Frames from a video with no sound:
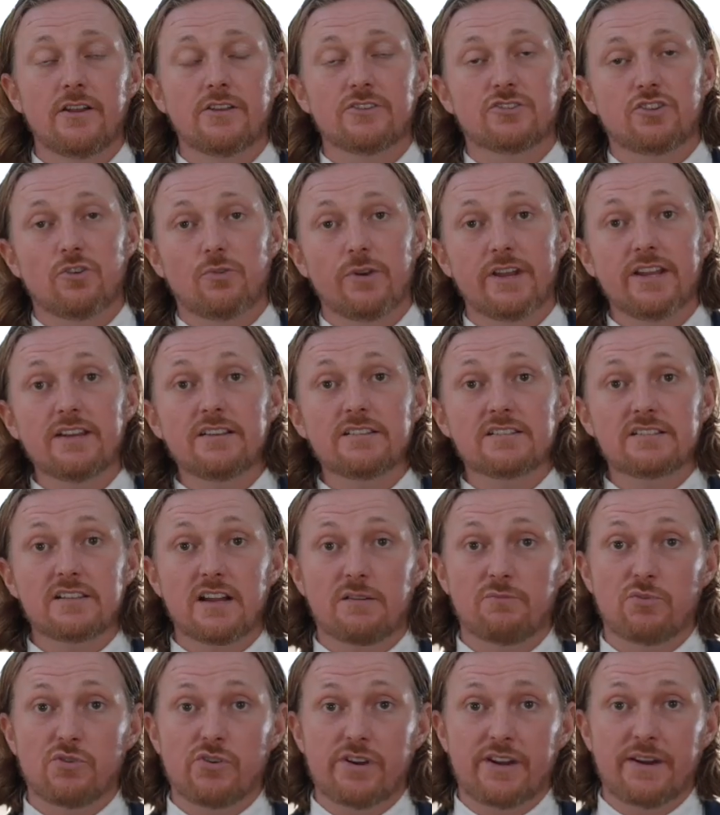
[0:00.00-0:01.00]
So in
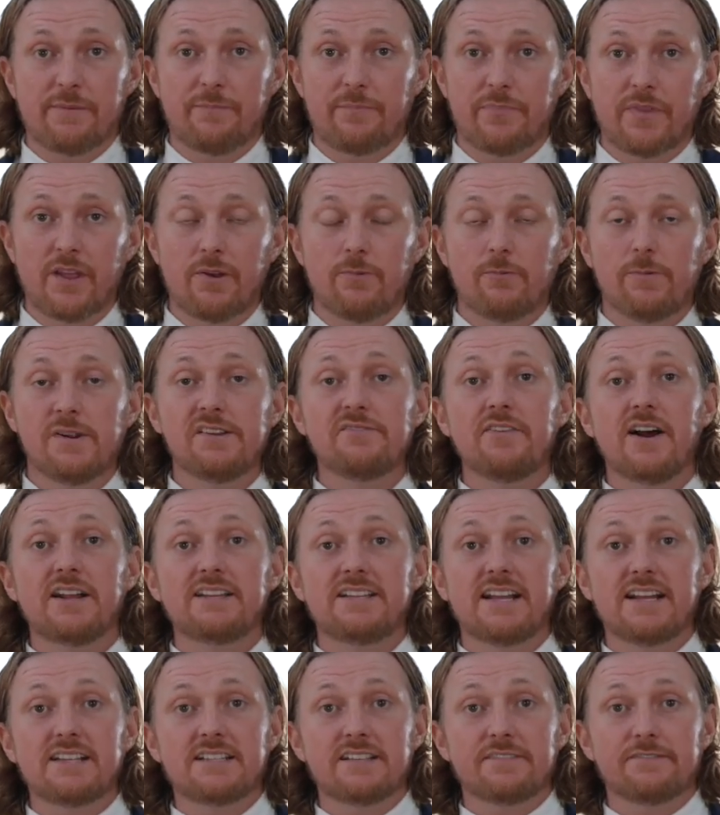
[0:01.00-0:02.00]
summary, we've
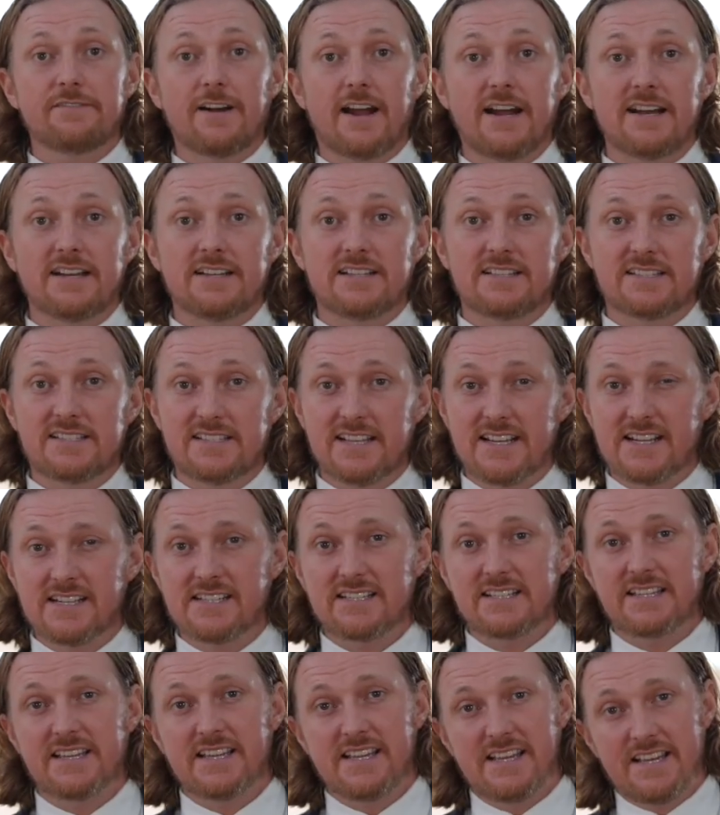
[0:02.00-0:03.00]
identified
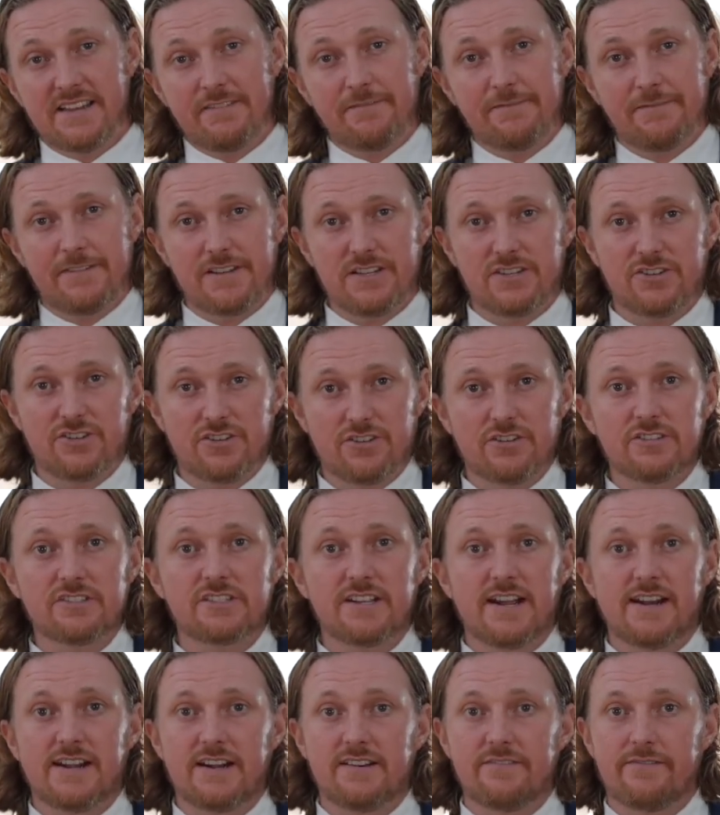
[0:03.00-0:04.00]
six key
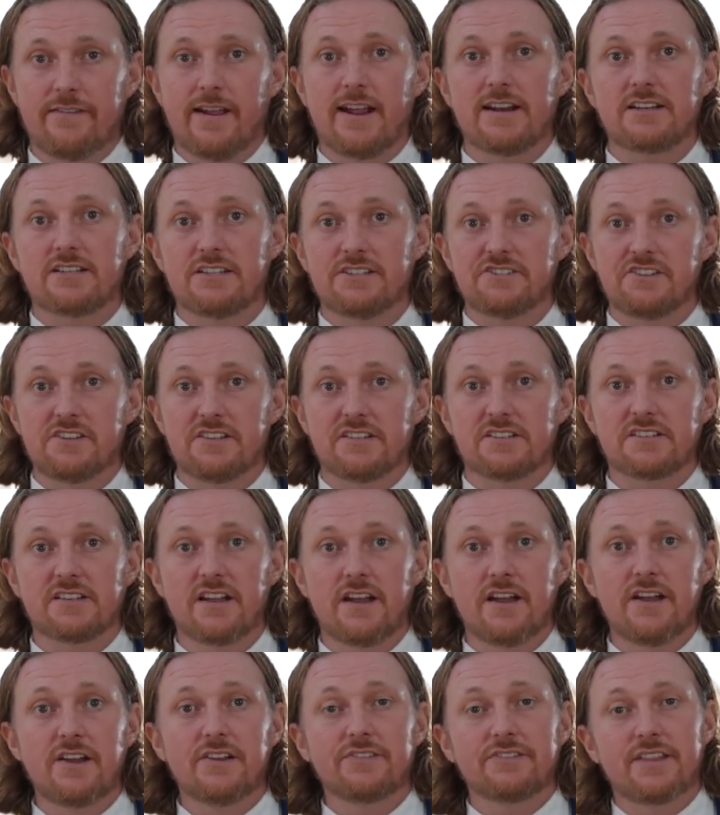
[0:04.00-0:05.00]
features and advantages
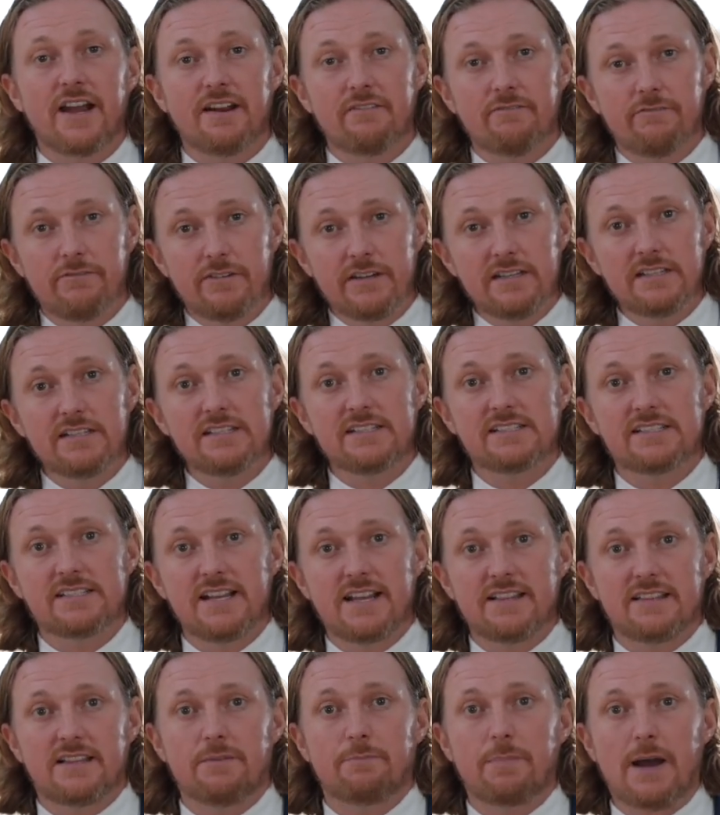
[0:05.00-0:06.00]
that really
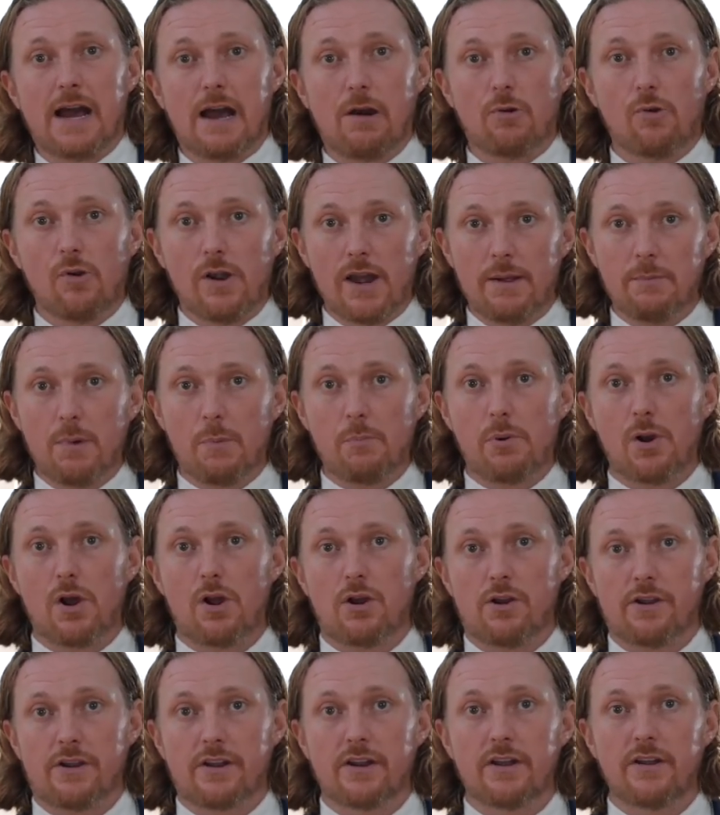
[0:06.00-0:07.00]
set the Power-M
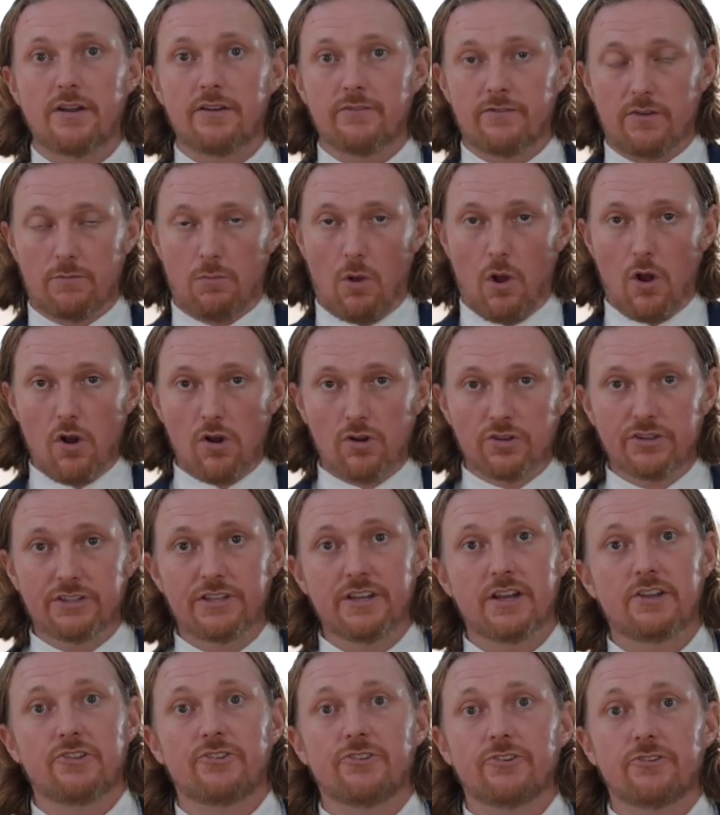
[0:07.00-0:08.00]
apart from all
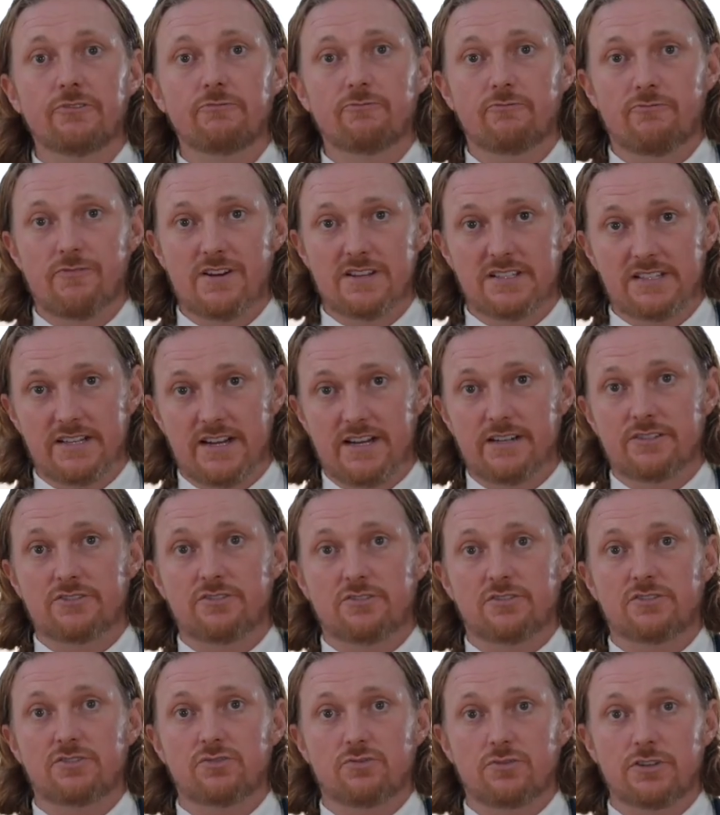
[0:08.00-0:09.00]
the other
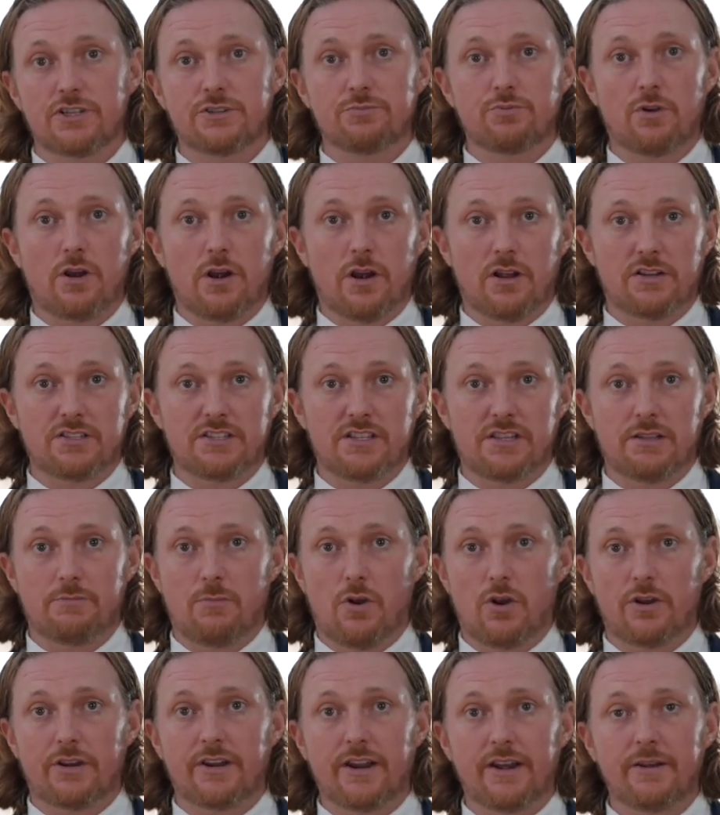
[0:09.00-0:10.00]
residential storage products in the
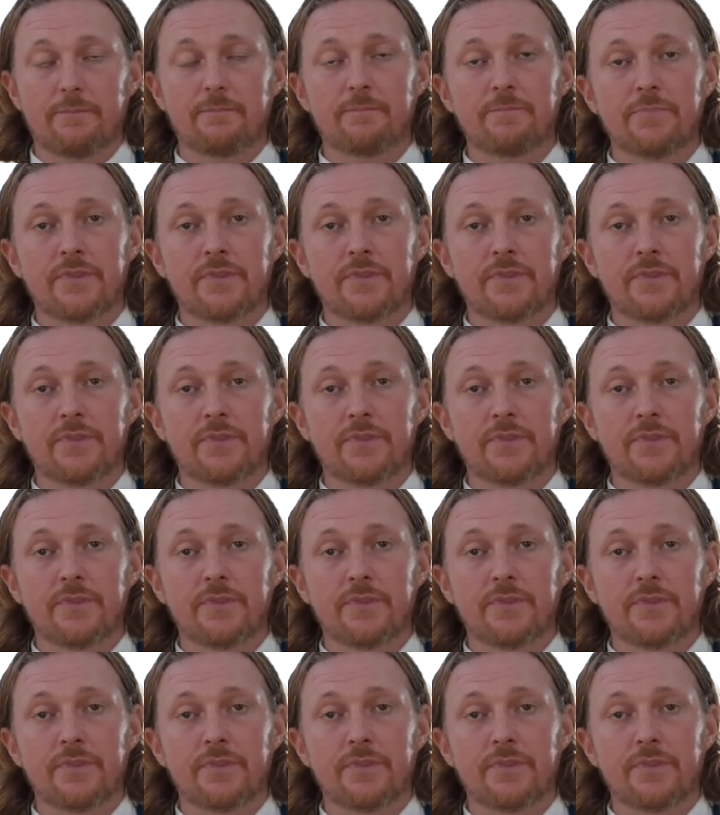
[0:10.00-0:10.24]
market.